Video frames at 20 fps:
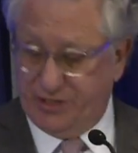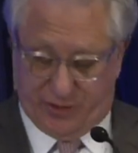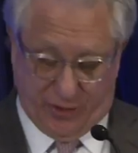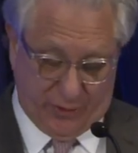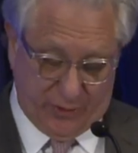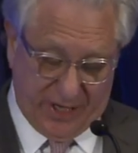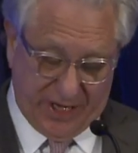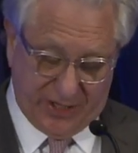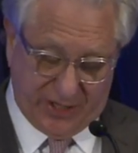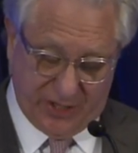
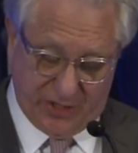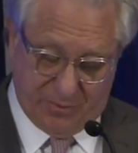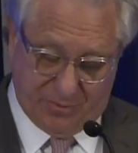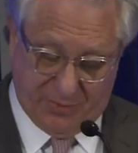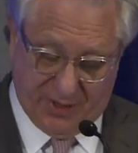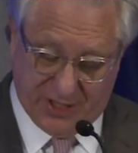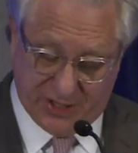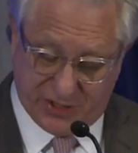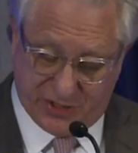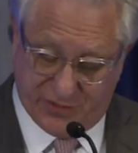donated a
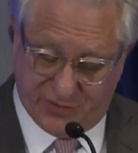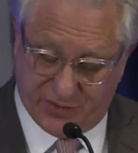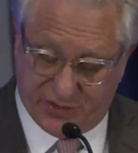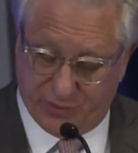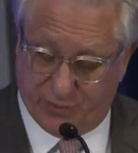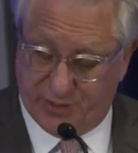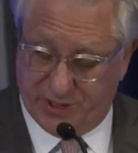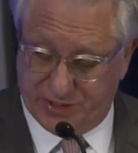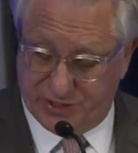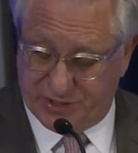bust of Sir
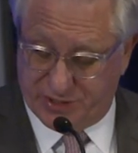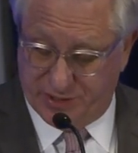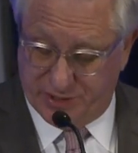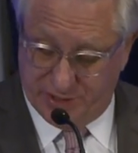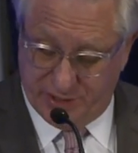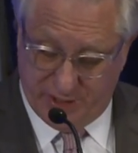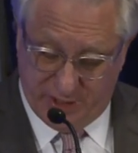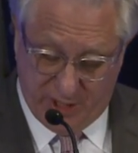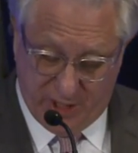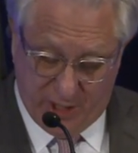
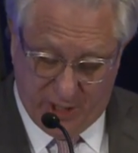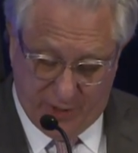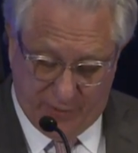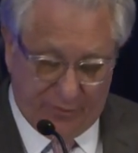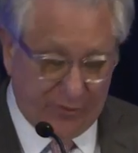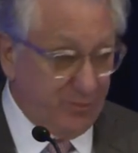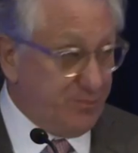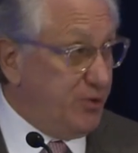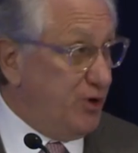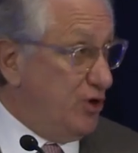Winston
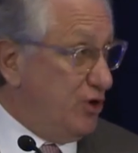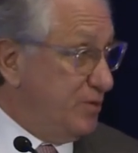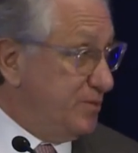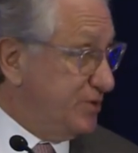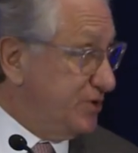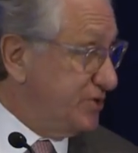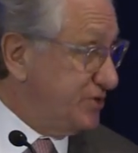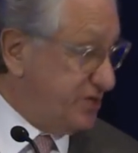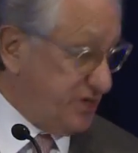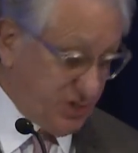for
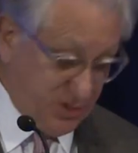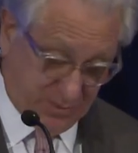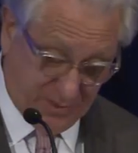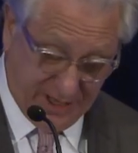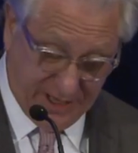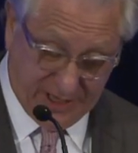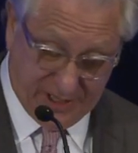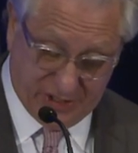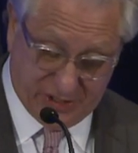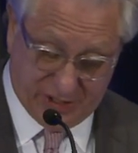permanent
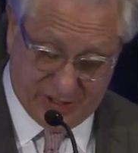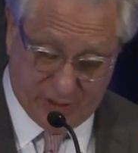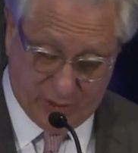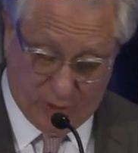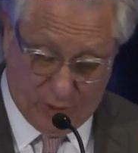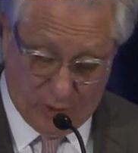displays in the